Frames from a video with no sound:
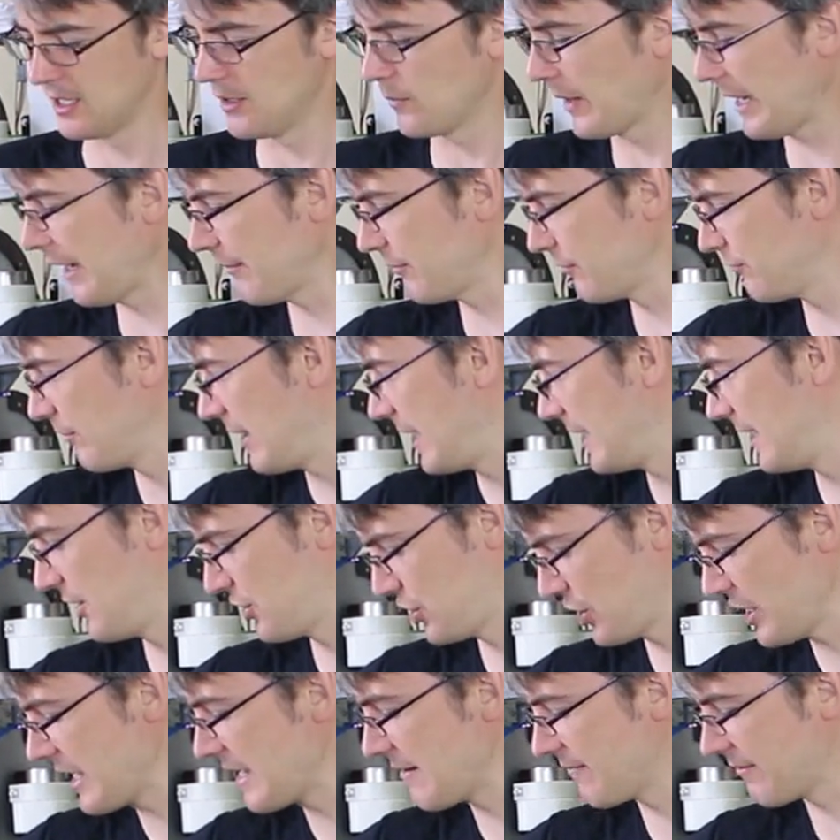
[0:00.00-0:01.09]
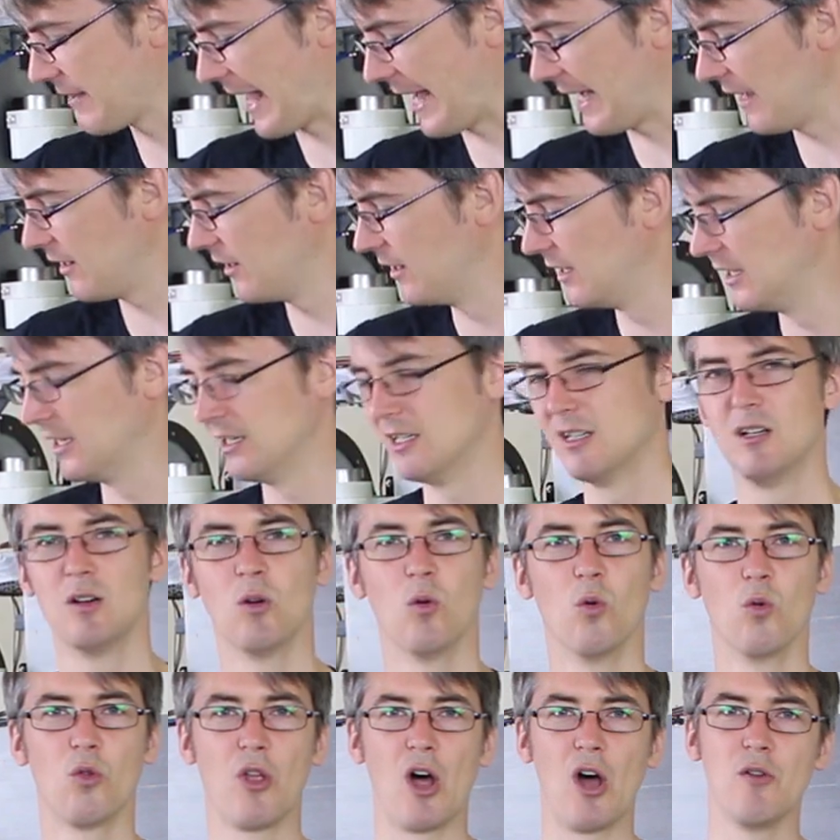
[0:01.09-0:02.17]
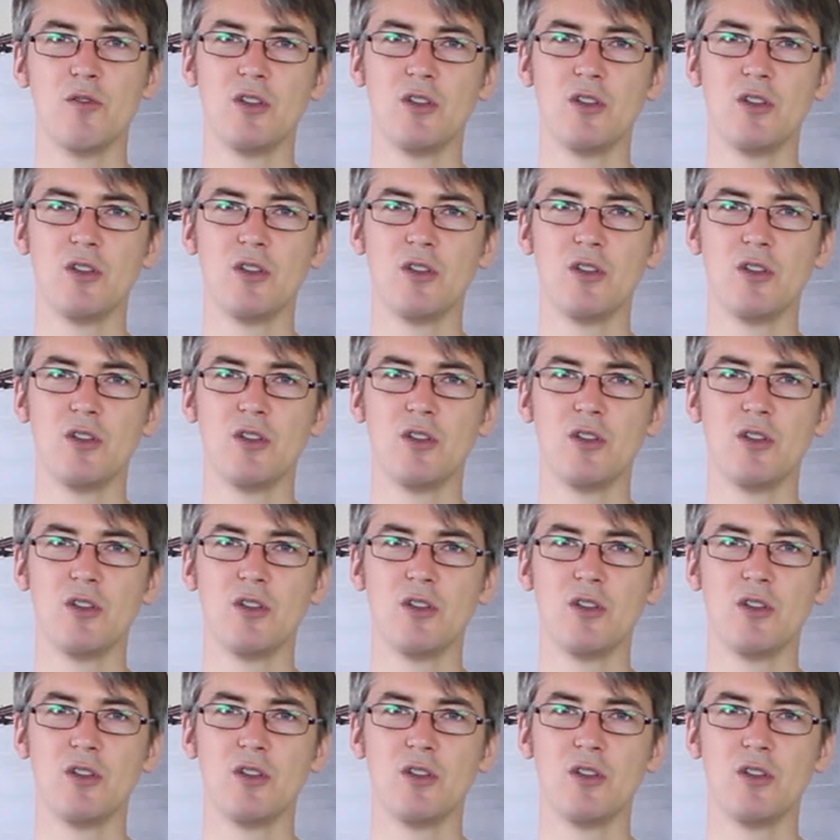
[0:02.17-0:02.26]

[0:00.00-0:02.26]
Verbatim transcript: We haven't really achieved that, although,